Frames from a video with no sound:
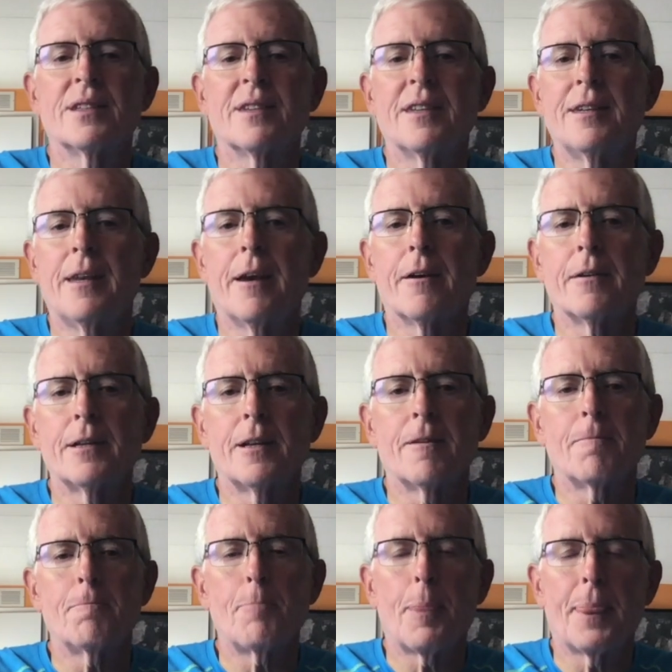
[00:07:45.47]
narrative
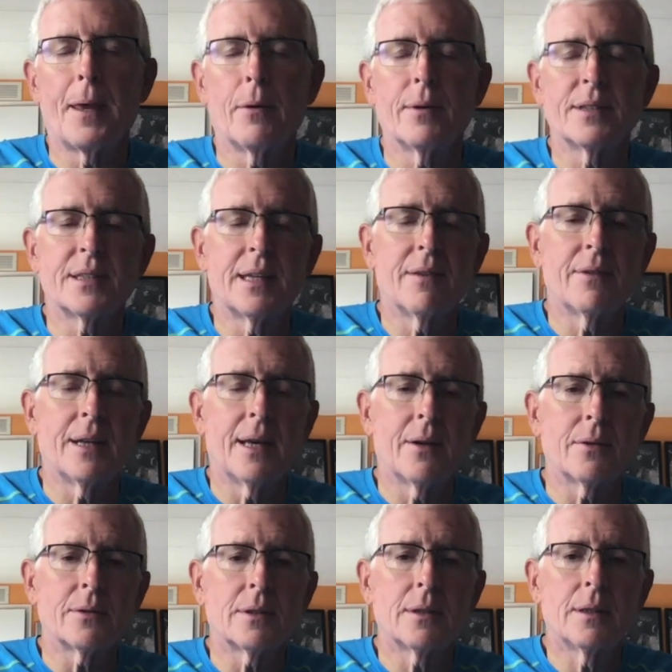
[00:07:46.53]
that was given
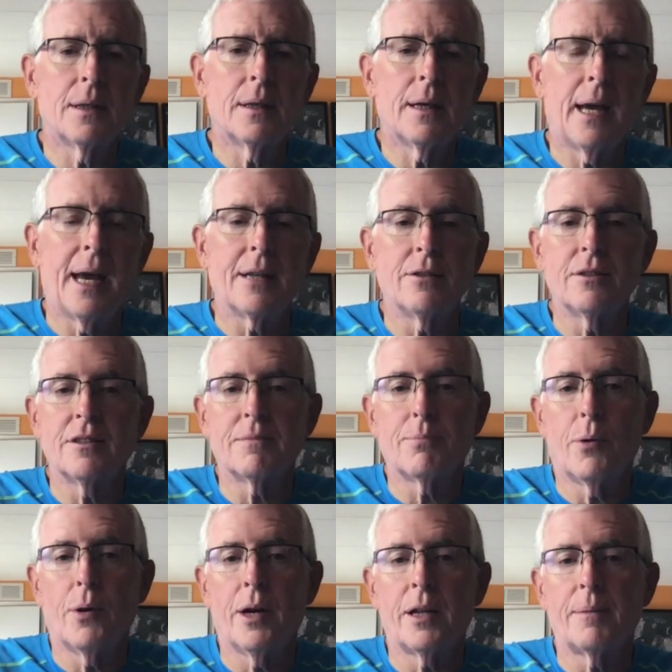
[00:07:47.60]
out, and you just
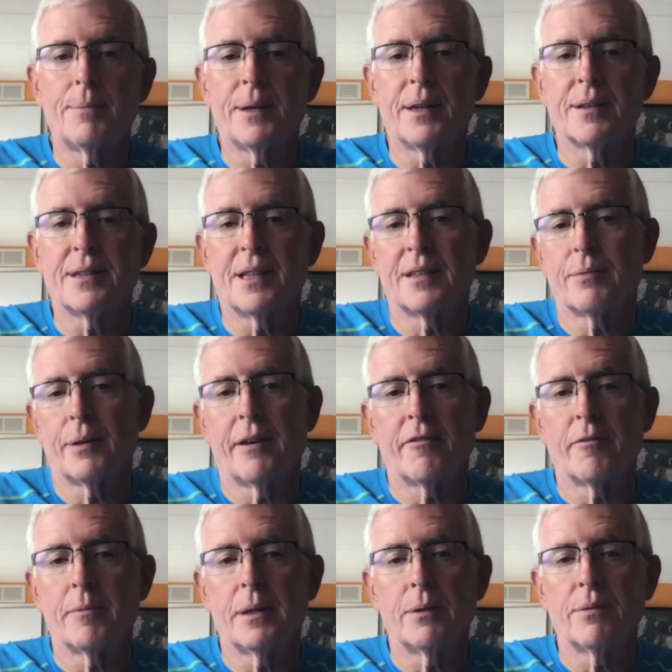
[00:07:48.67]
bought it because that's what
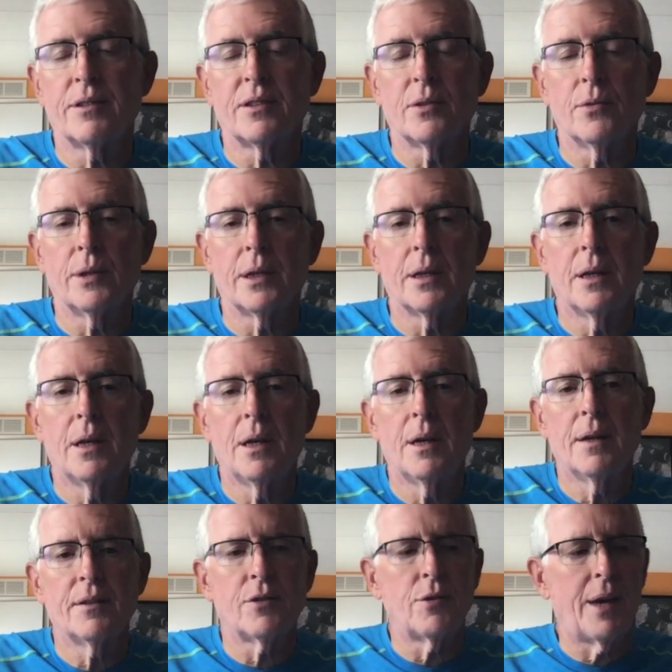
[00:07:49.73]
everybody was doing.
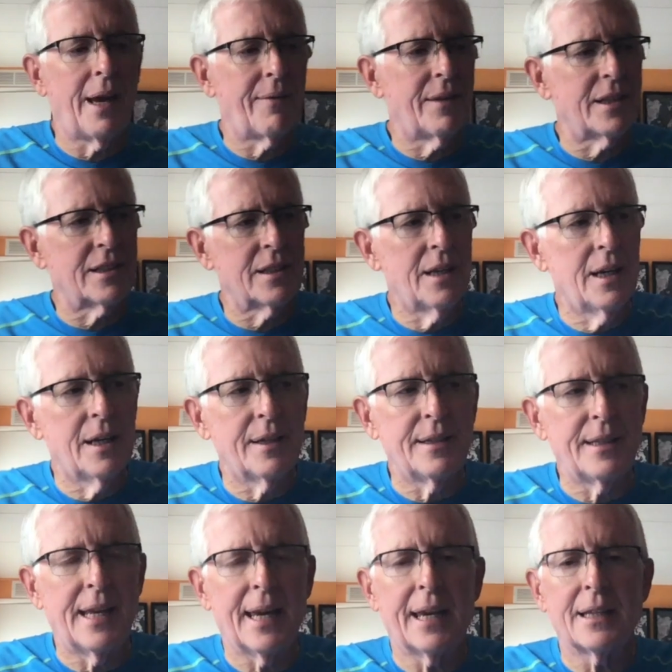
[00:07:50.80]
So you have this
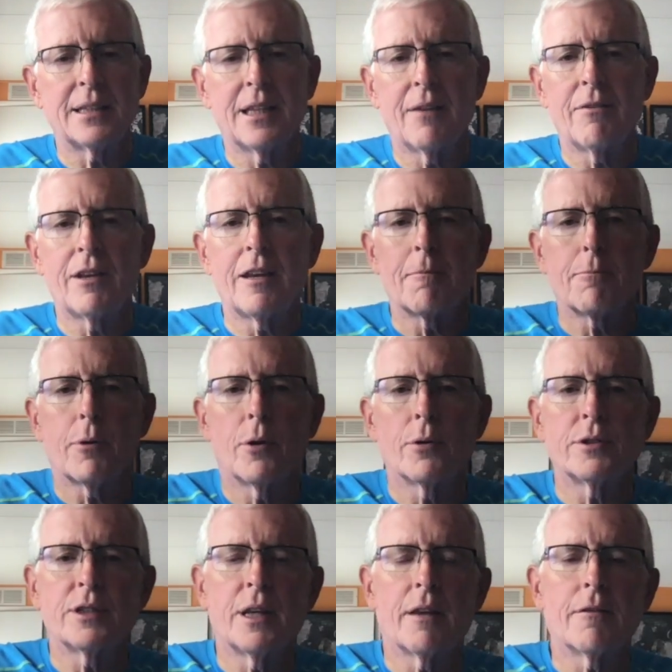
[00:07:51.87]
negativity
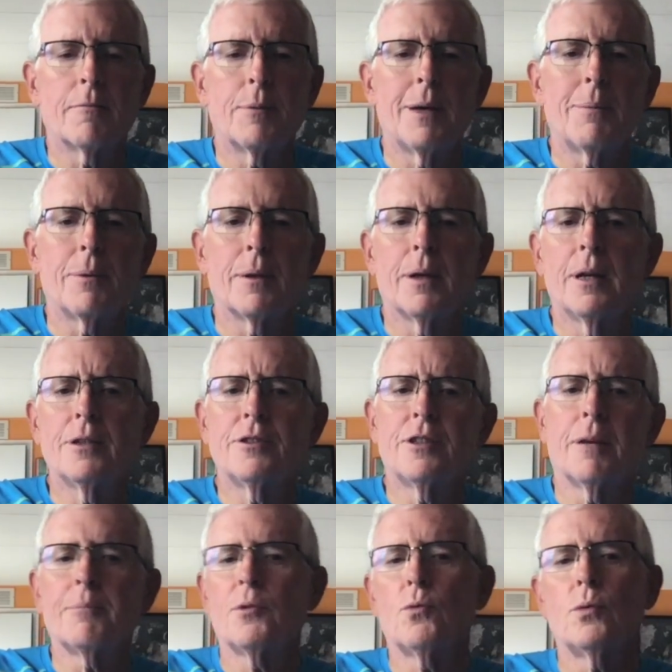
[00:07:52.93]
approach to other people.
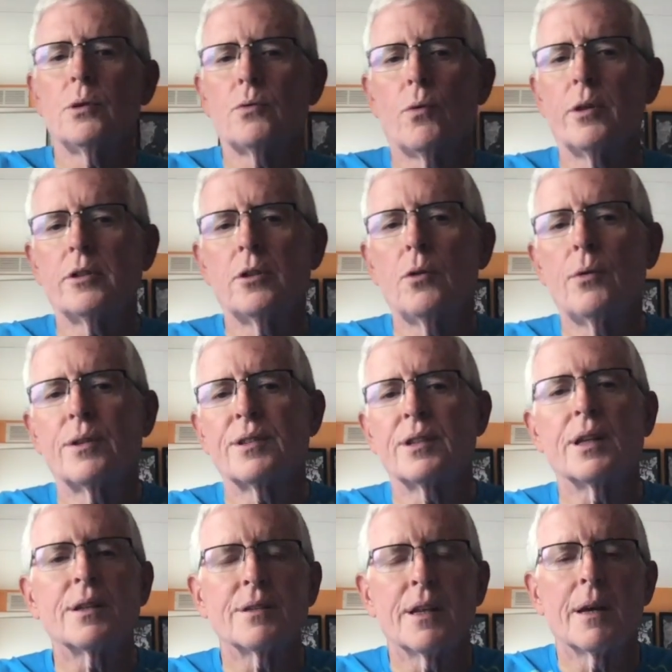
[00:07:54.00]
Jump to World War II as an
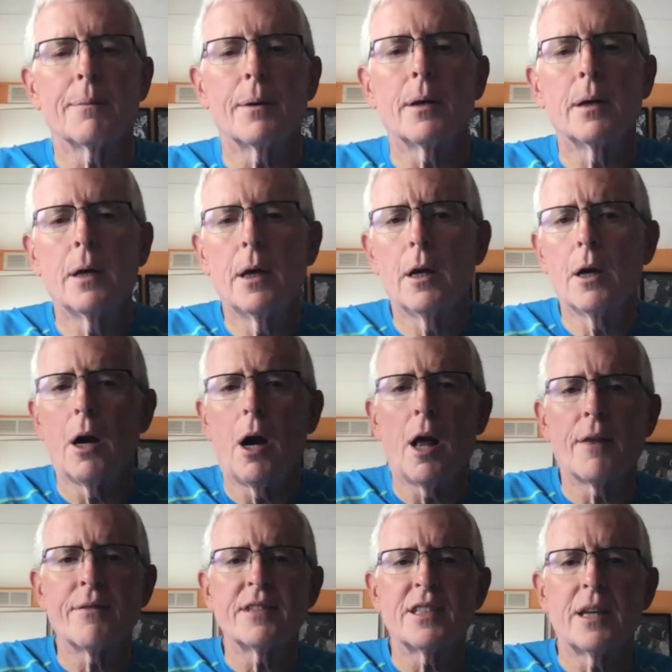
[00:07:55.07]
example. All
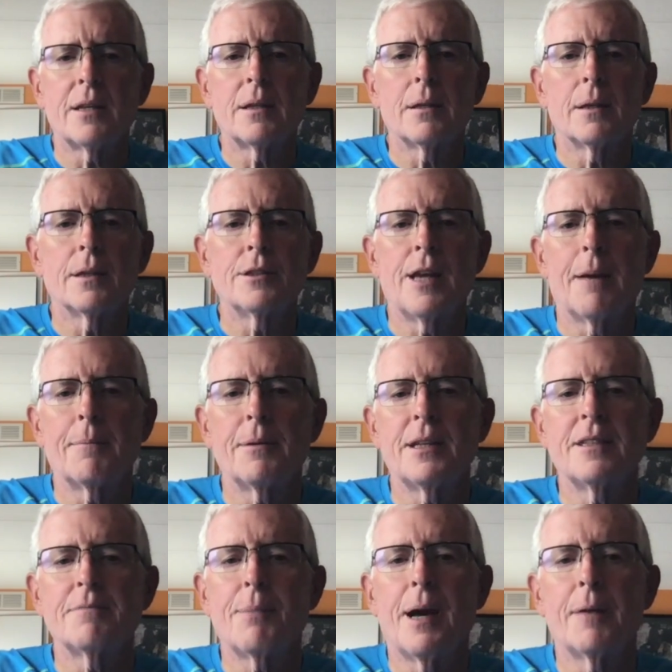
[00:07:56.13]
of a sudden, the
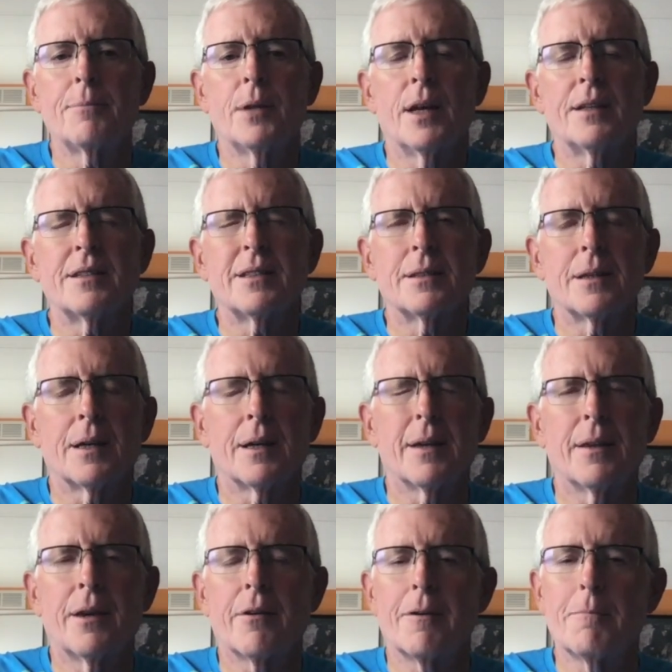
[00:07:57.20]
Japanese bombed us.
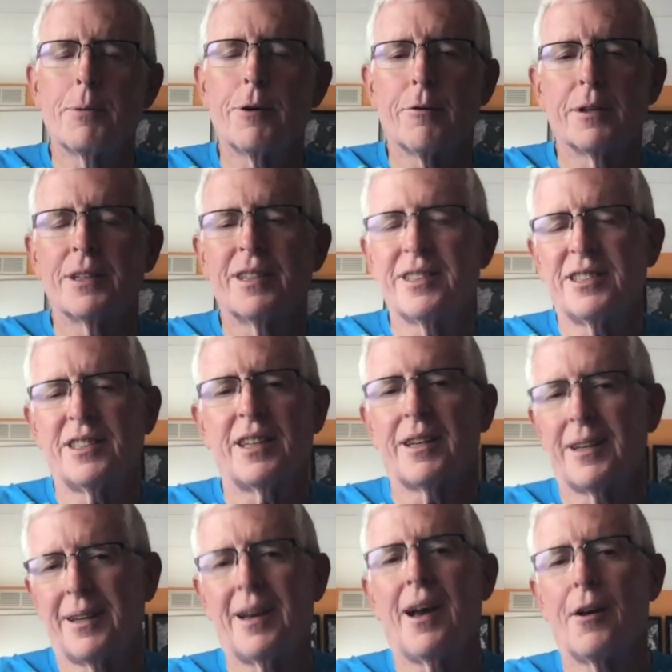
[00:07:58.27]
Their imperialistic
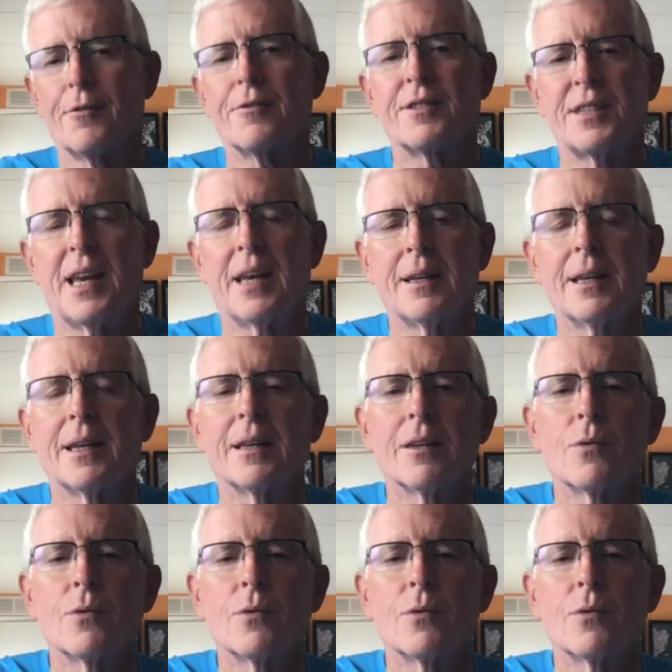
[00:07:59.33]
understanding in the